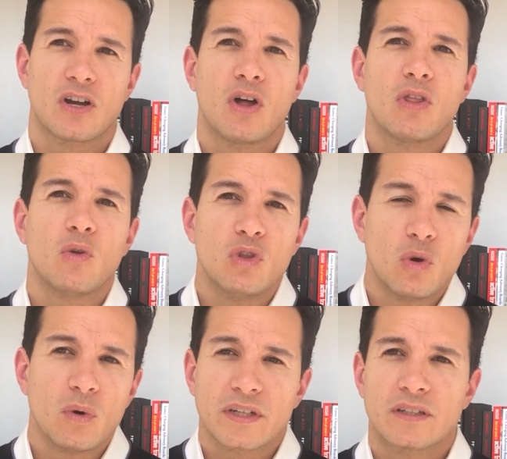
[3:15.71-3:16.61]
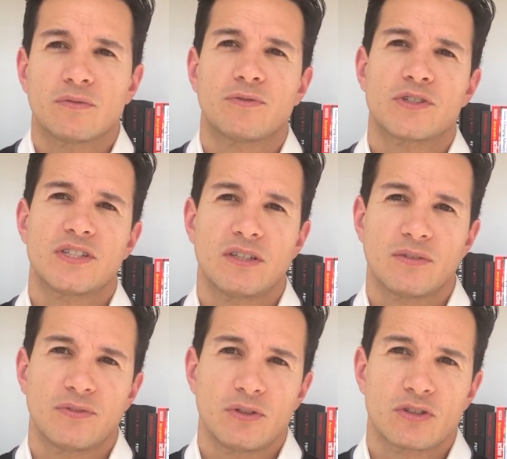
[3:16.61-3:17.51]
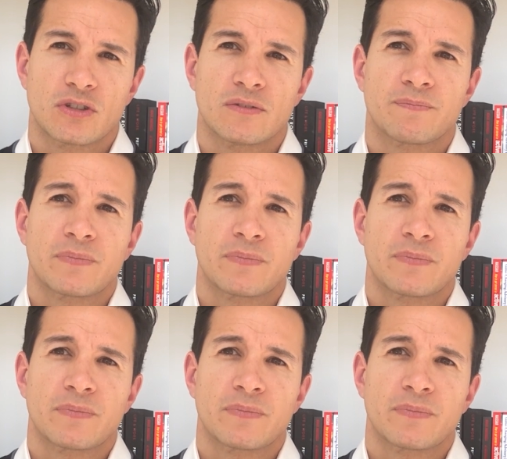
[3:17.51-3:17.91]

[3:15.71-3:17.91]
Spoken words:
although no one can foresee the future,